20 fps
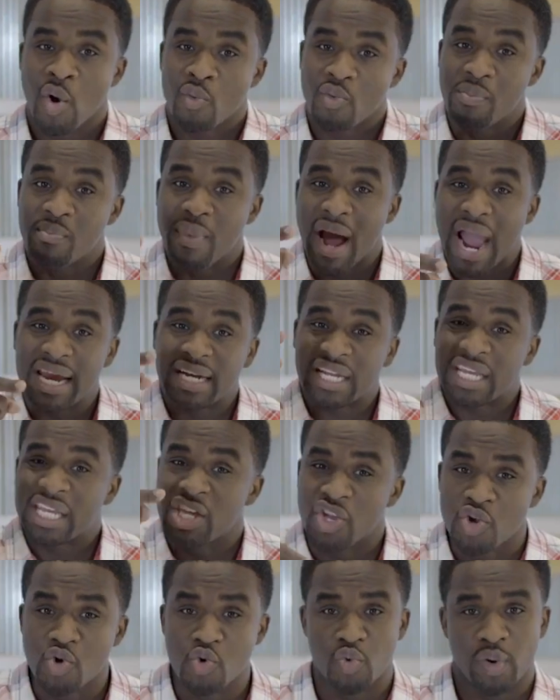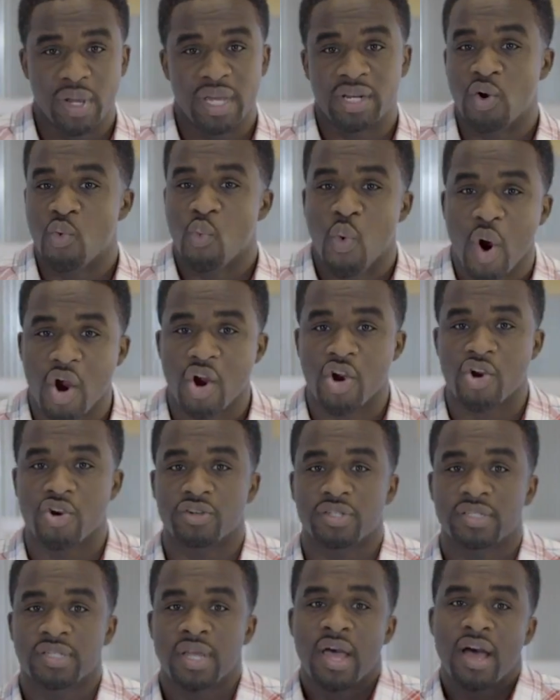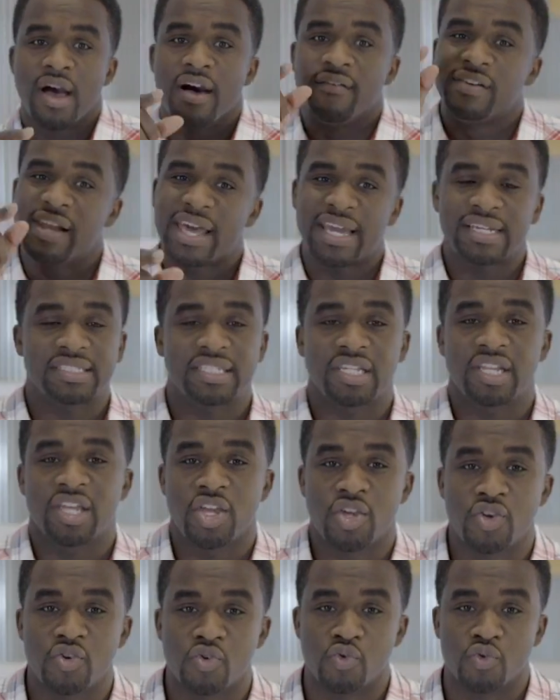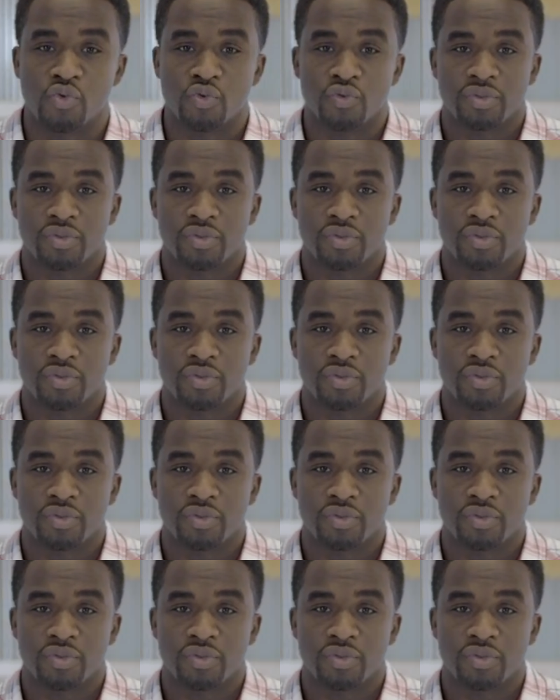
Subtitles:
reminding you, in the words of Langston Hughes,